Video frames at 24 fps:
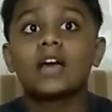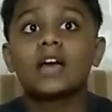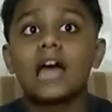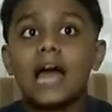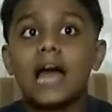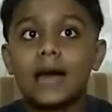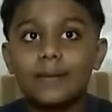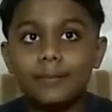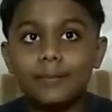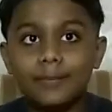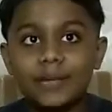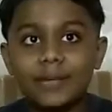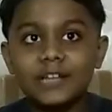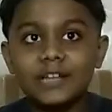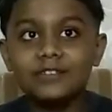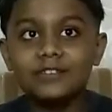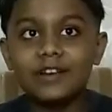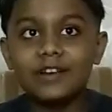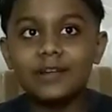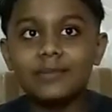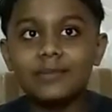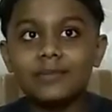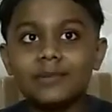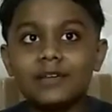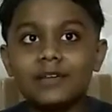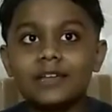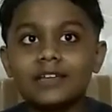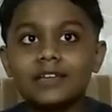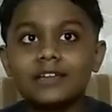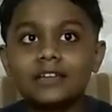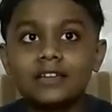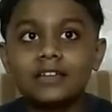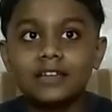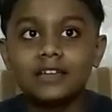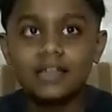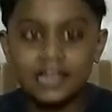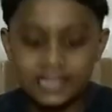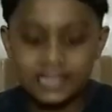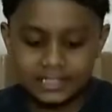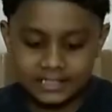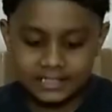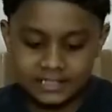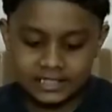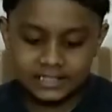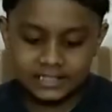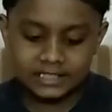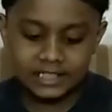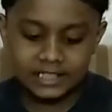And midrib is
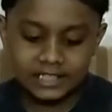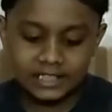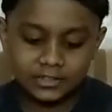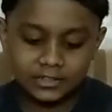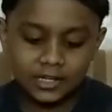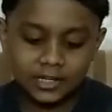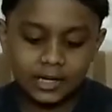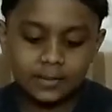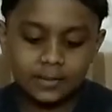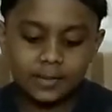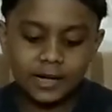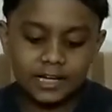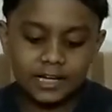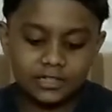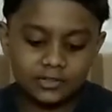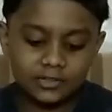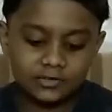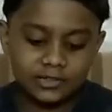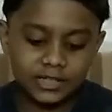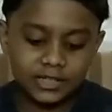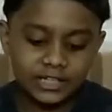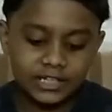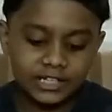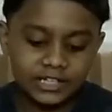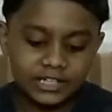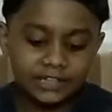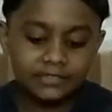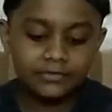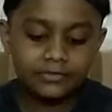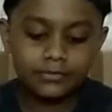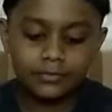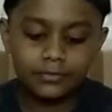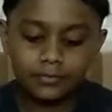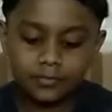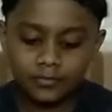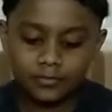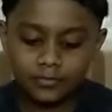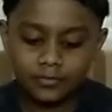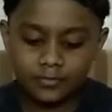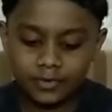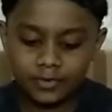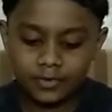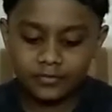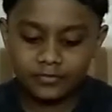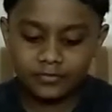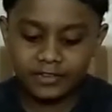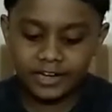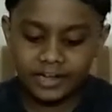the central part of the leaf
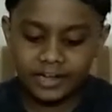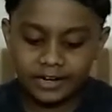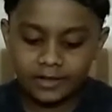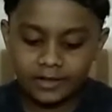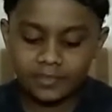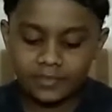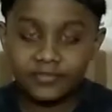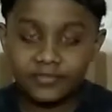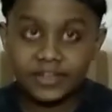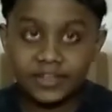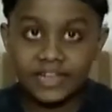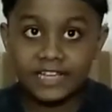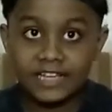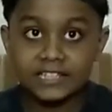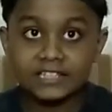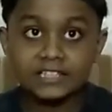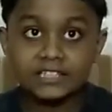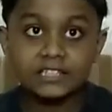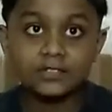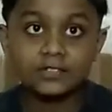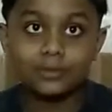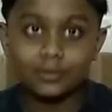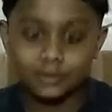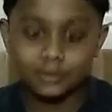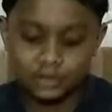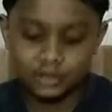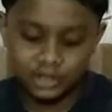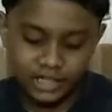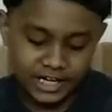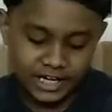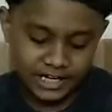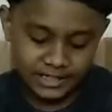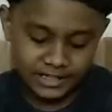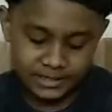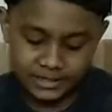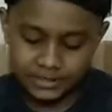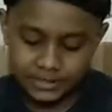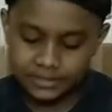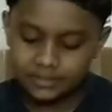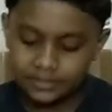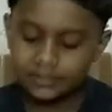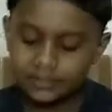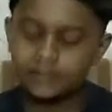from where veins originate.